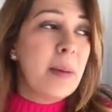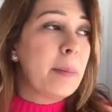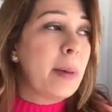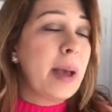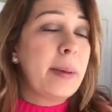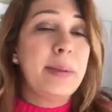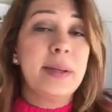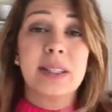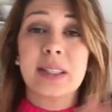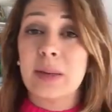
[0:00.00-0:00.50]

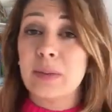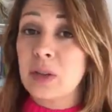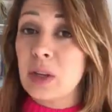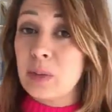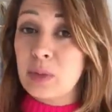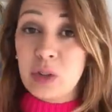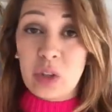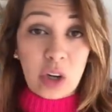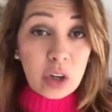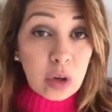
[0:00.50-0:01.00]
babies
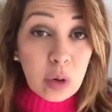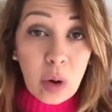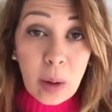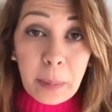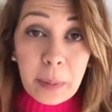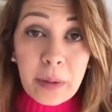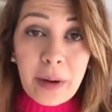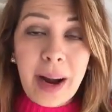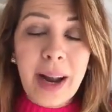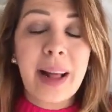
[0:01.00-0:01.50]
sometimes don't
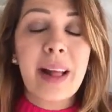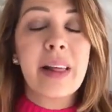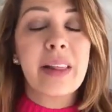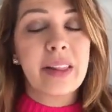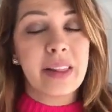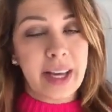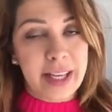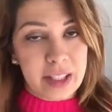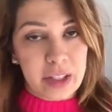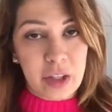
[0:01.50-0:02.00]
cooperate,
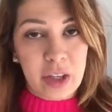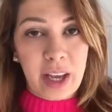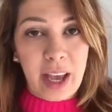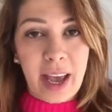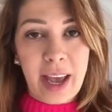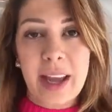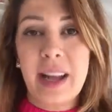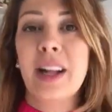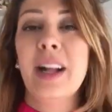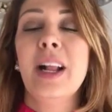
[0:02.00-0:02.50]
that's
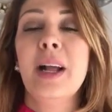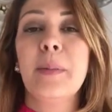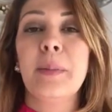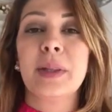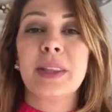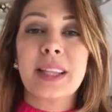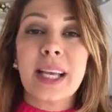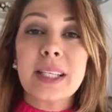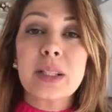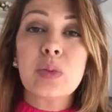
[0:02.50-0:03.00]
okay,
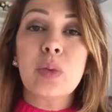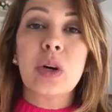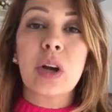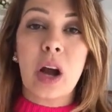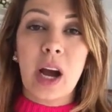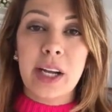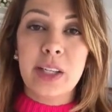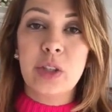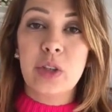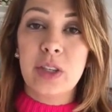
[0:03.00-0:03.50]
but that's what
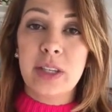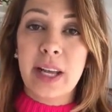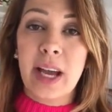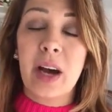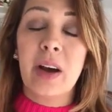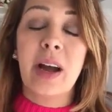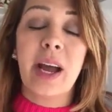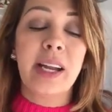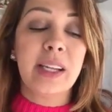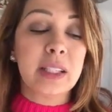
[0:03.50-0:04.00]
I do
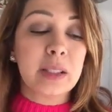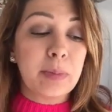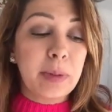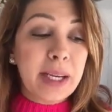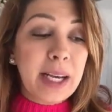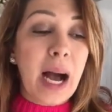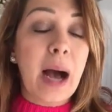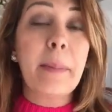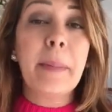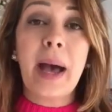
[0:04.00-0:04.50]
now, and it's
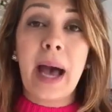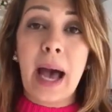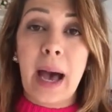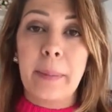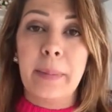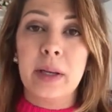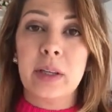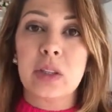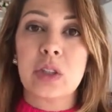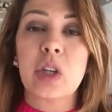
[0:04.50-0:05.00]
become a
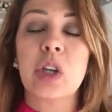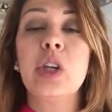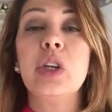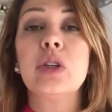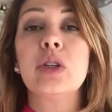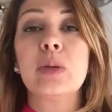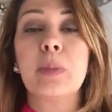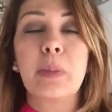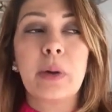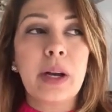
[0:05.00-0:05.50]
habit. So you
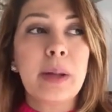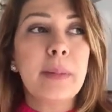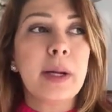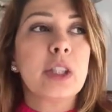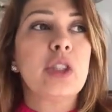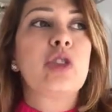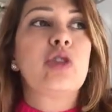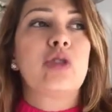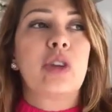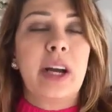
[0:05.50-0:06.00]
pretty
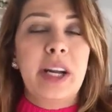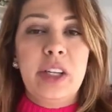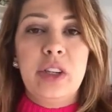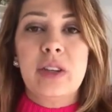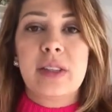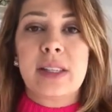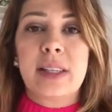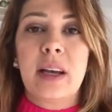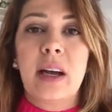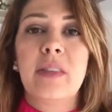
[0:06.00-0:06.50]
much train
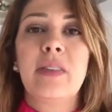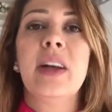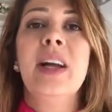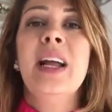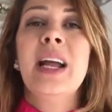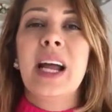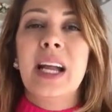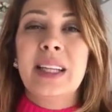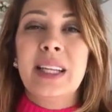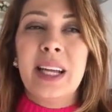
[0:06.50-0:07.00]
yourself,
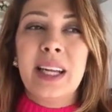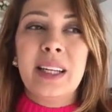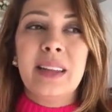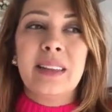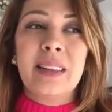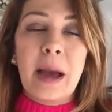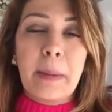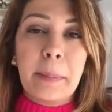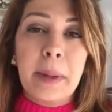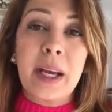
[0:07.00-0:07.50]
and then
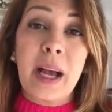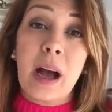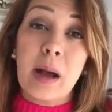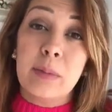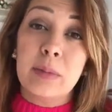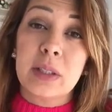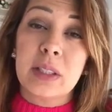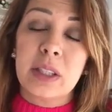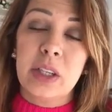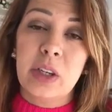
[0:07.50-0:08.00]
that
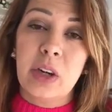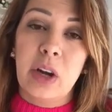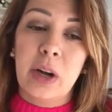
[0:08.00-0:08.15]
becomes,